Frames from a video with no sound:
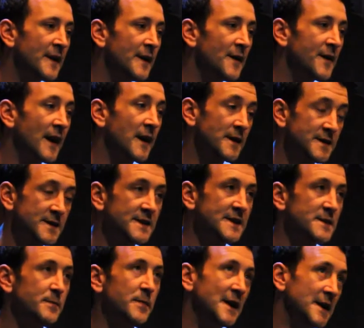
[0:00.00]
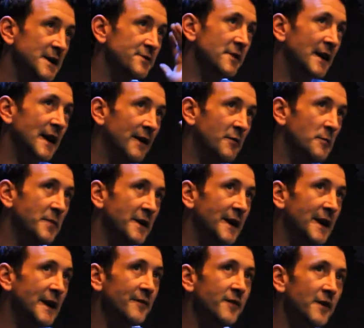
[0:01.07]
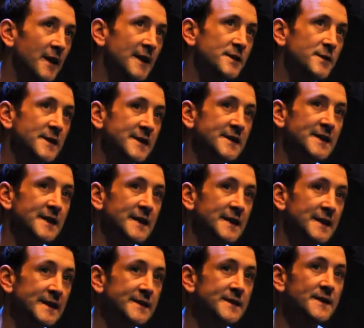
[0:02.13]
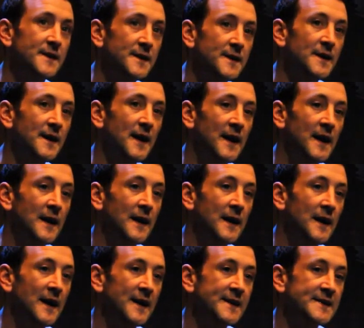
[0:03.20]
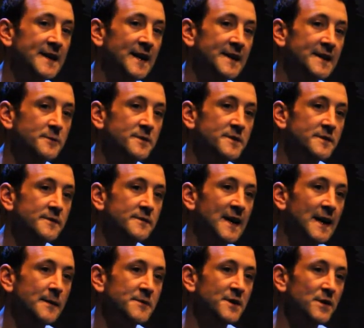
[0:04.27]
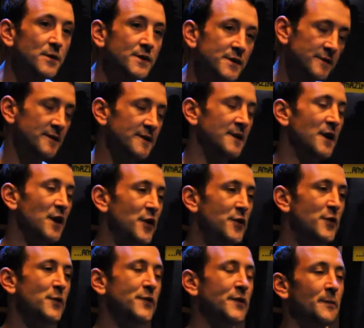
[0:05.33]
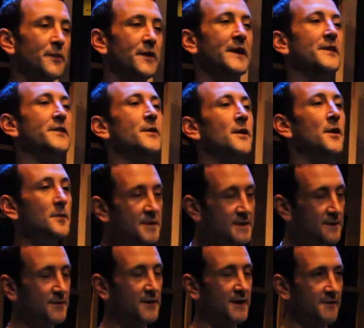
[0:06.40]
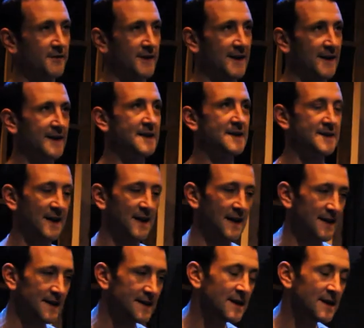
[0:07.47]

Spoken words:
Thanks to this place, really, having been here for the last 20 years, I decided it was time to go and do something. So I got myself a degree in design.